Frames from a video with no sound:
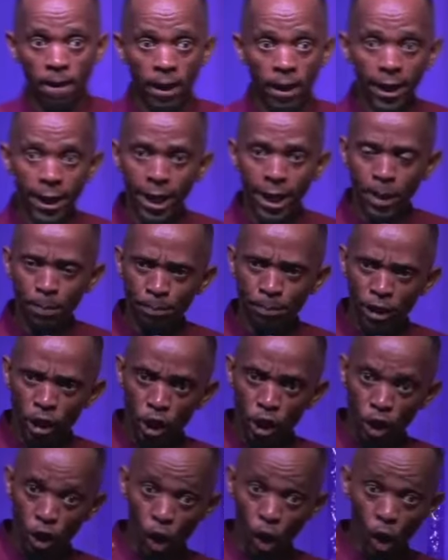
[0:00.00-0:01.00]
and be
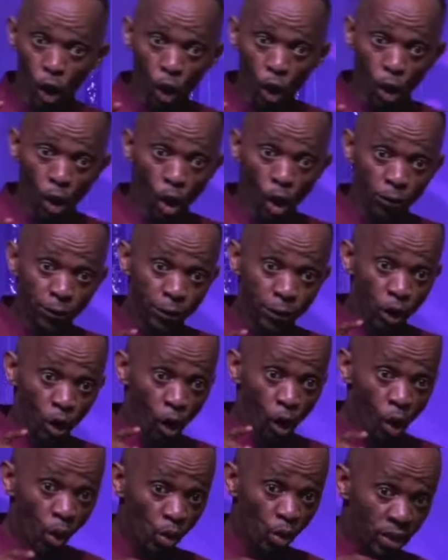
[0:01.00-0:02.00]
sure of your
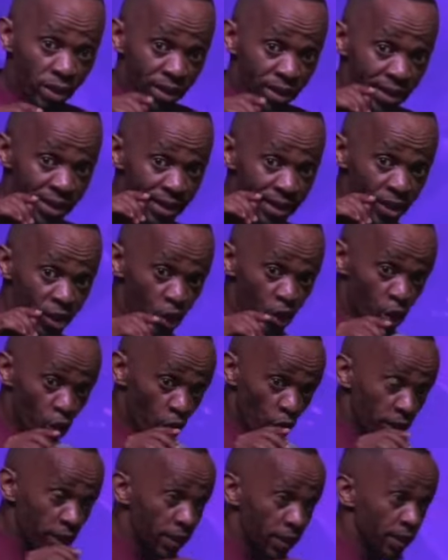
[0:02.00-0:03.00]
own sword.